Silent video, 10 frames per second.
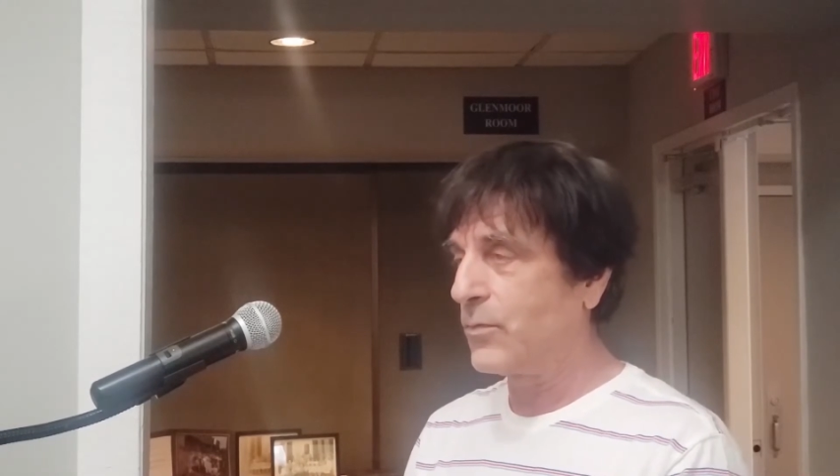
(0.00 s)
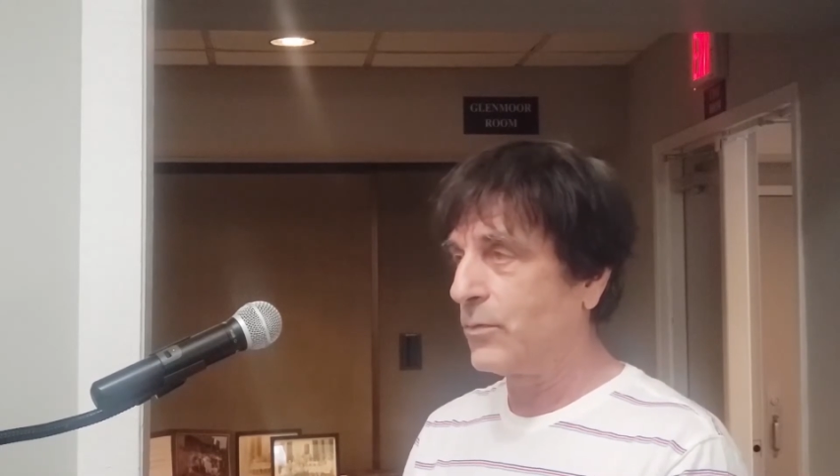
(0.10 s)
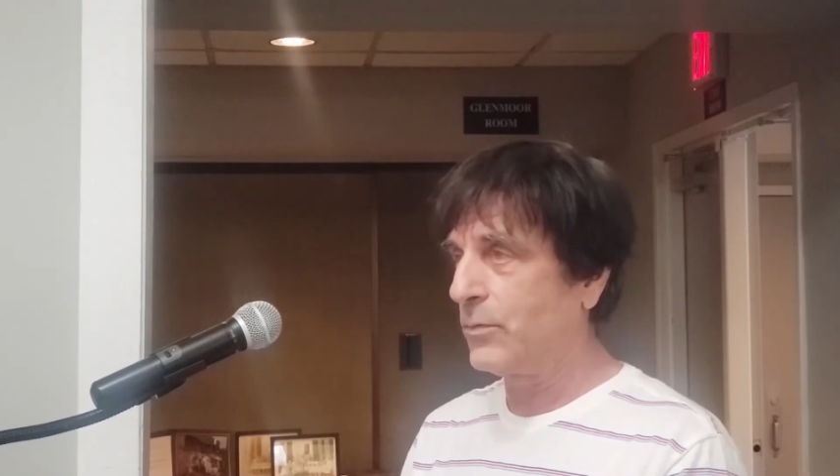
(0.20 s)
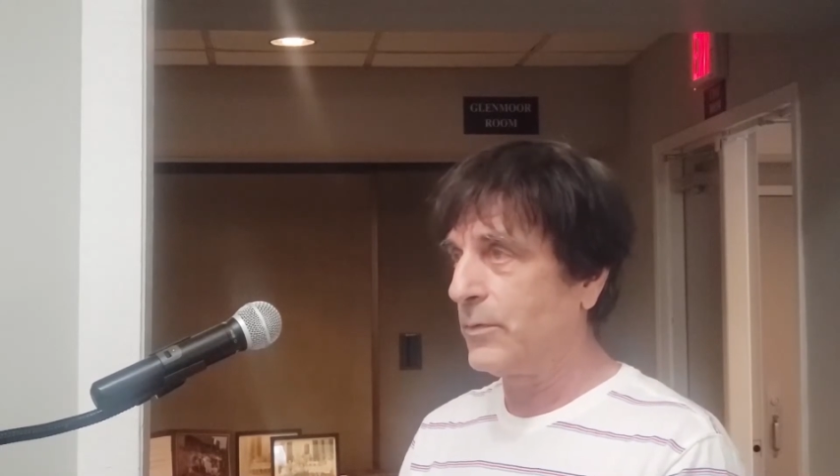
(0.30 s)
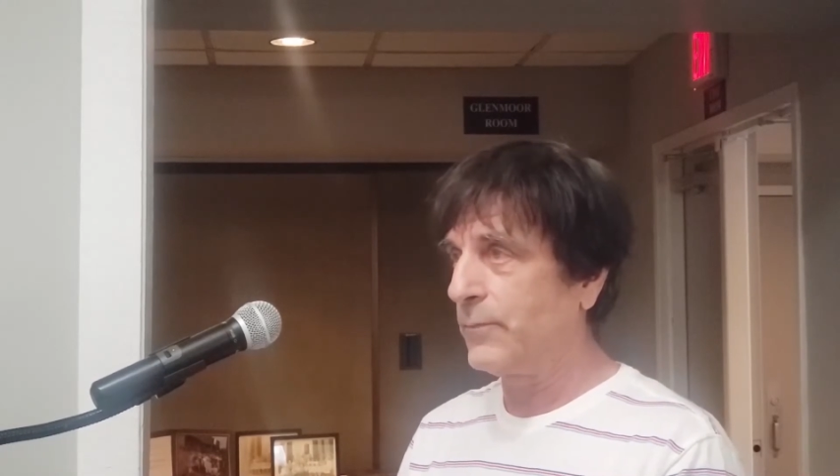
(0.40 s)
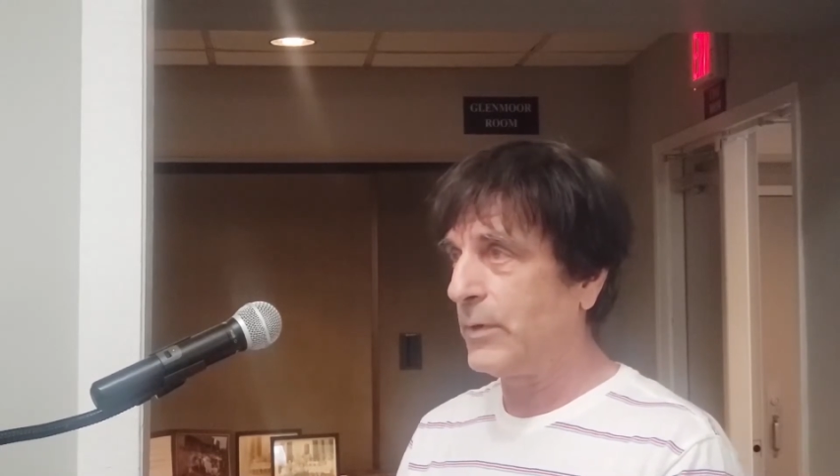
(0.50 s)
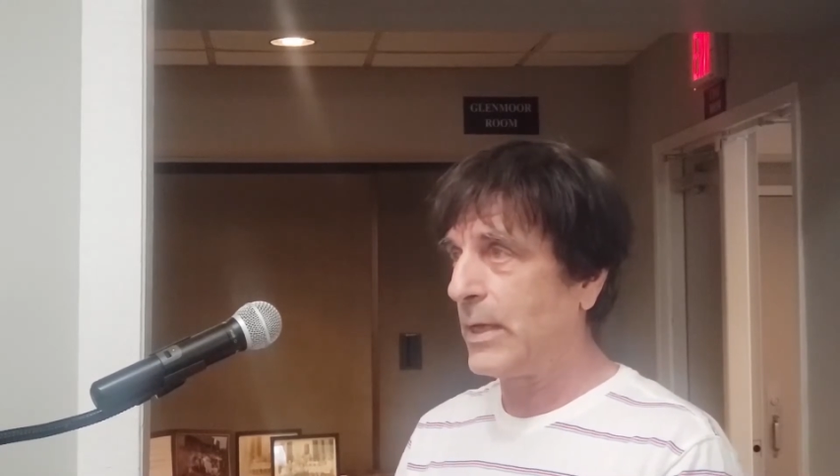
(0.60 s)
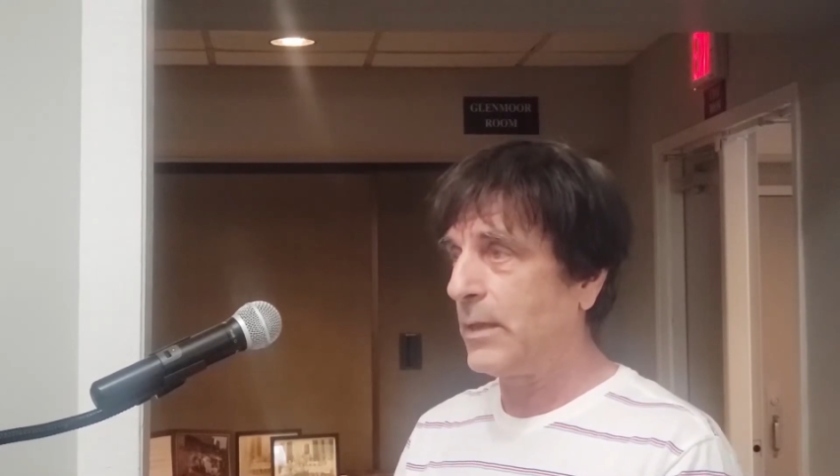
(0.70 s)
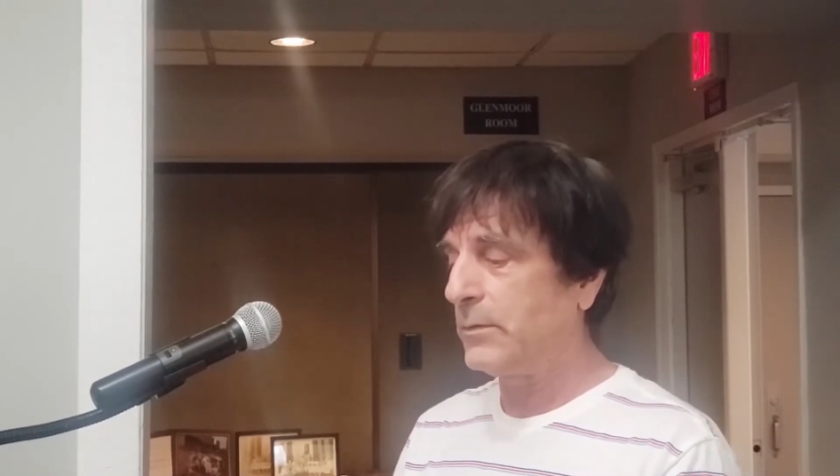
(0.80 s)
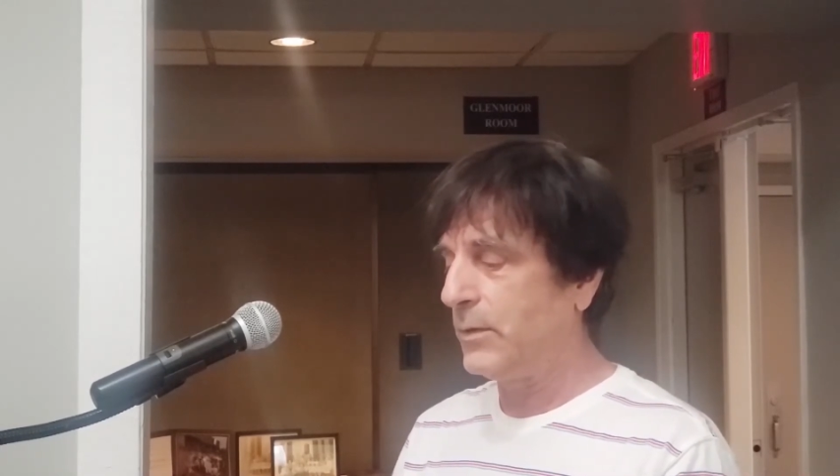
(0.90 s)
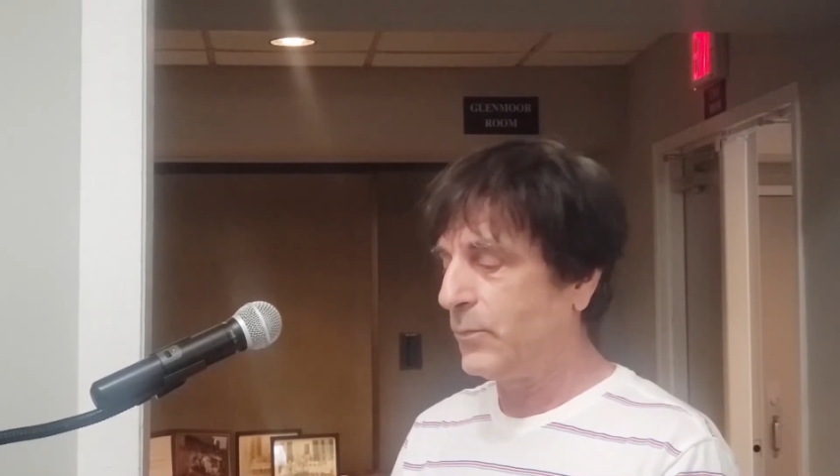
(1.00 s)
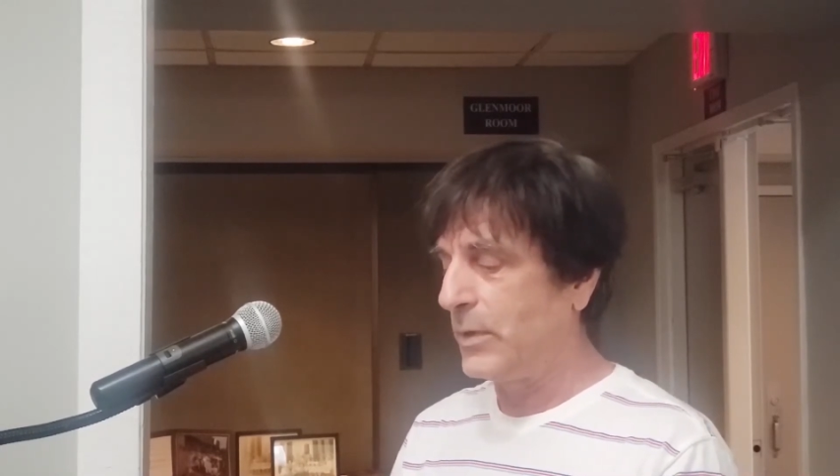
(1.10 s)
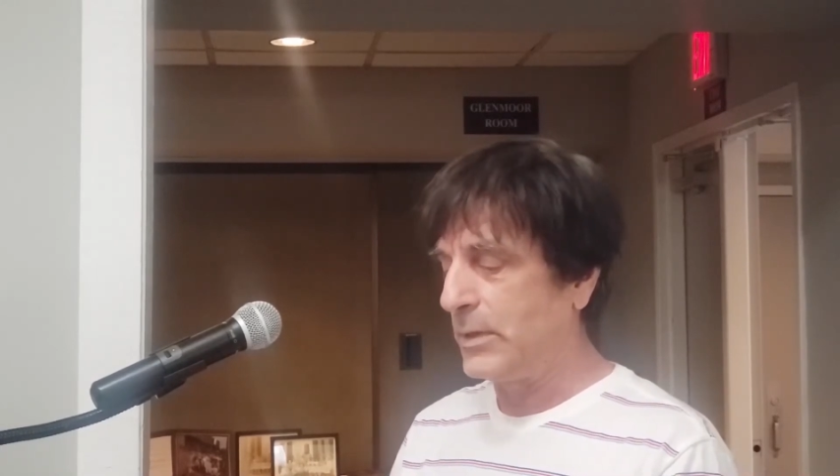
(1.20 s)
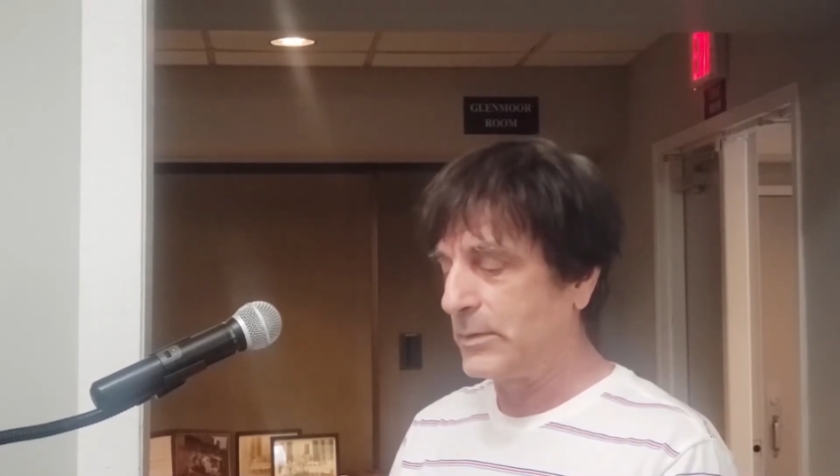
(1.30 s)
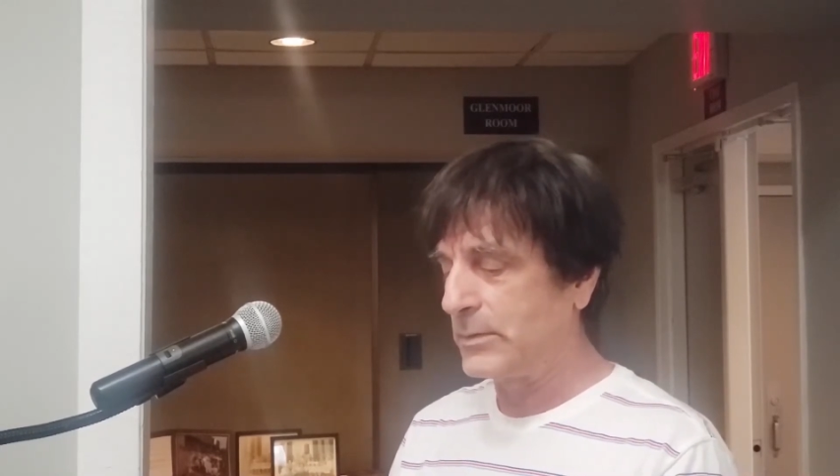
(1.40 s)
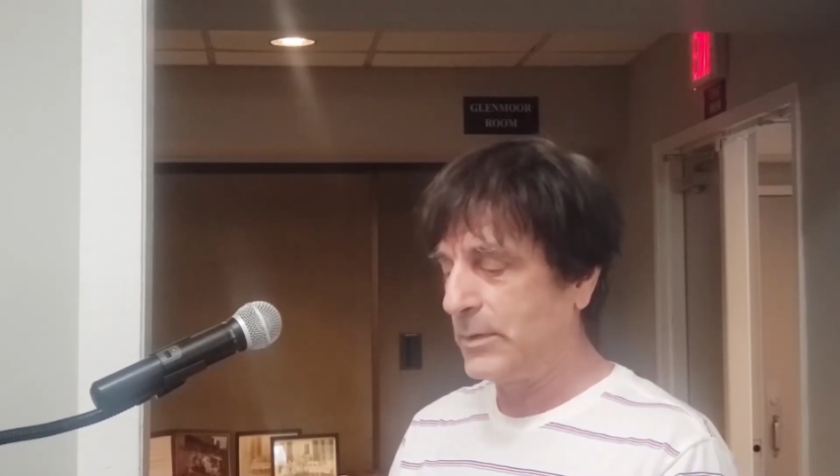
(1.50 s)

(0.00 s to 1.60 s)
corner of reality was.